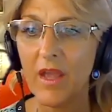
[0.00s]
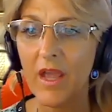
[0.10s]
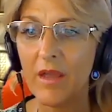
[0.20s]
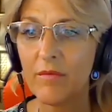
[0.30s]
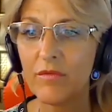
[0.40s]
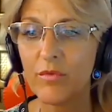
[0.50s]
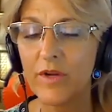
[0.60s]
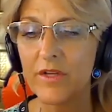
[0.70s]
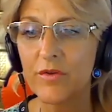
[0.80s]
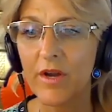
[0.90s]
and
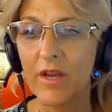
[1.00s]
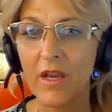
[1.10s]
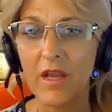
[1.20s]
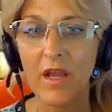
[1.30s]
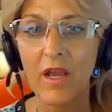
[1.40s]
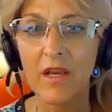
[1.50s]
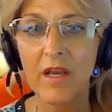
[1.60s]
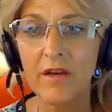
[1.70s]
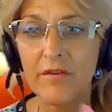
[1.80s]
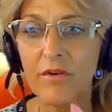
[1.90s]
swing trading and
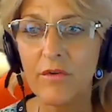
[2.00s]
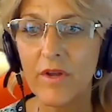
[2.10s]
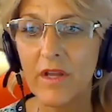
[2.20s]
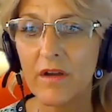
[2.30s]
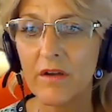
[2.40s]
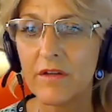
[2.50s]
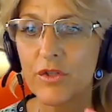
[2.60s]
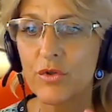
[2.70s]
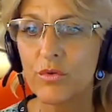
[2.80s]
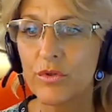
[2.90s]
kind of going on a
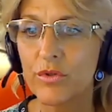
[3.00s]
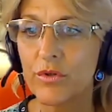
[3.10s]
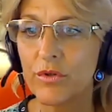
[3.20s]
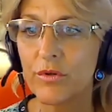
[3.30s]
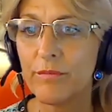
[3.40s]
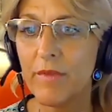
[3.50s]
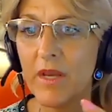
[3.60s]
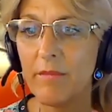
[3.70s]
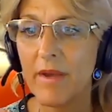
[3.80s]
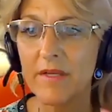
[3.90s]
short term
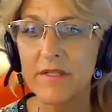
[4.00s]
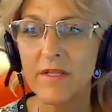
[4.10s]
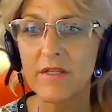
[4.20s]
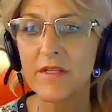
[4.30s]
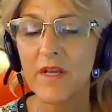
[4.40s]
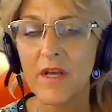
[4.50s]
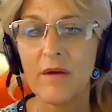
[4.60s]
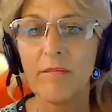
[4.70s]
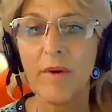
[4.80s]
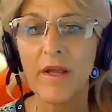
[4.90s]
mini basis,
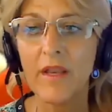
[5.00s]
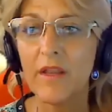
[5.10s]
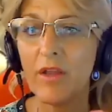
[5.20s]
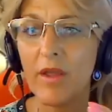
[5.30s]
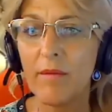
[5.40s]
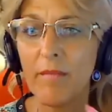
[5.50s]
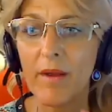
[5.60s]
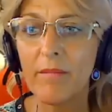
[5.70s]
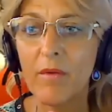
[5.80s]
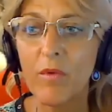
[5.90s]
but it, it
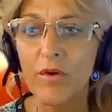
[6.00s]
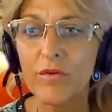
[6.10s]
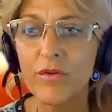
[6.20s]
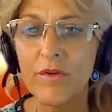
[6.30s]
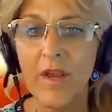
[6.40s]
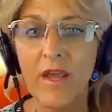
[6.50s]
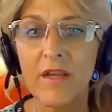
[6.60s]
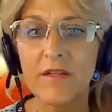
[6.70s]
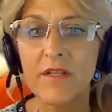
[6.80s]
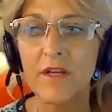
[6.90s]
might be one or two
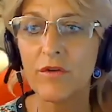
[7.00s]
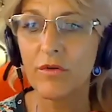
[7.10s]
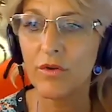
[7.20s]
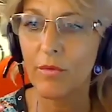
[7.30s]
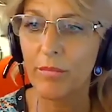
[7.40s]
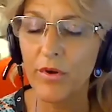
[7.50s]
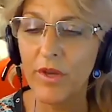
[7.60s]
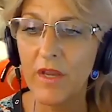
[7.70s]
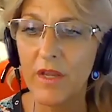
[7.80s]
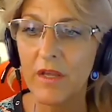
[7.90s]
days that you're, you're
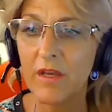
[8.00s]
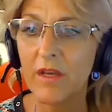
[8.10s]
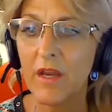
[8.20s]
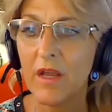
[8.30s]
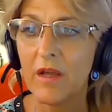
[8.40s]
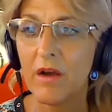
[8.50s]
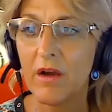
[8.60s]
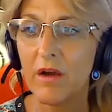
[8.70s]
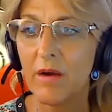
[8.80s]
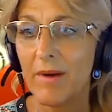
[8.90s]
putting in
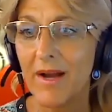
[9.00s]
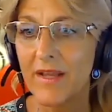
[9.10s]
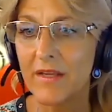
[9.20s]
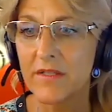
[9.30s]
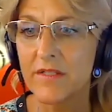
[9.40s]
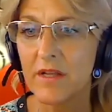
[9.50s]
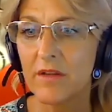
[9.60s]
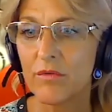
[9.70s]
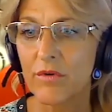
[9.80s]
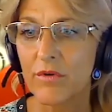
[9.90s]
uh, a buy and a sell
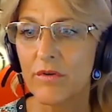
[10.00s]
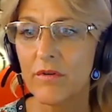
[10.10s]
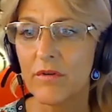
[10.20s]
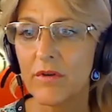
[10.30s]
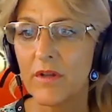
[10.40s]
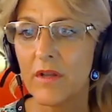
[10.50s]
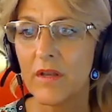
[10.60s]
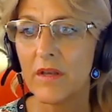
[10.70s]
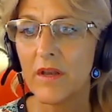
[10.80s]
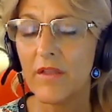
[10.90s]
order
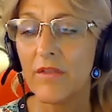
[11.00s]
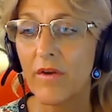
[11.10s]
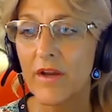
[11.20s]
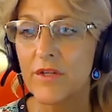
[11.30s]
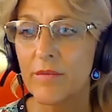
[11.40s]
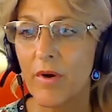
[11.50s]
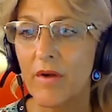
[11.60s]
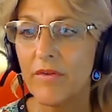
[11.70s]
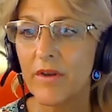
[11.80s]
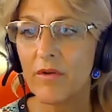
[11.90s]
and, and they're actually
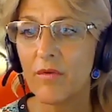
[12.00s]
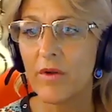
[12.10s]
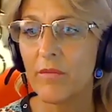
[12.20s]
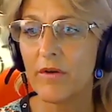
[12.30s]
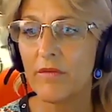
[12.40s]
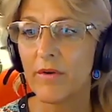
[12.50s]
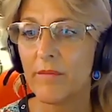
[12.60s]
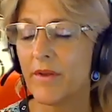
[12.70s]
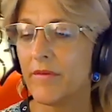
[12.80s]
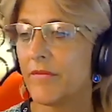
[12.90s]
profiting quite well from
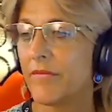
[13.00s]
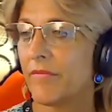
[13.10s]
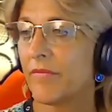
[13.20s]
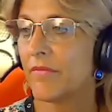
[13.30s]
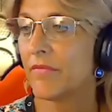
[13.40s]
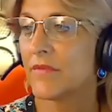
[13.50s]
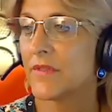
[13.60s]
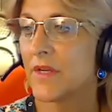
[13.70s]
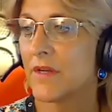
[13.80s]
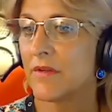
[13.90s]
it.
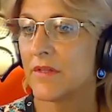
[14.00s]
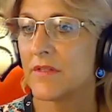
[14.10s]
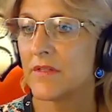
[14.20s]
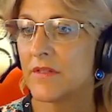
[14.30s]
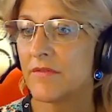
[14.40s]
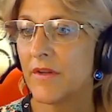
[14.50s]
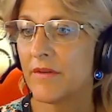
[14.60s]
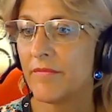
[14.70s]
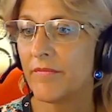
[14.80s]
So it's, it's fun.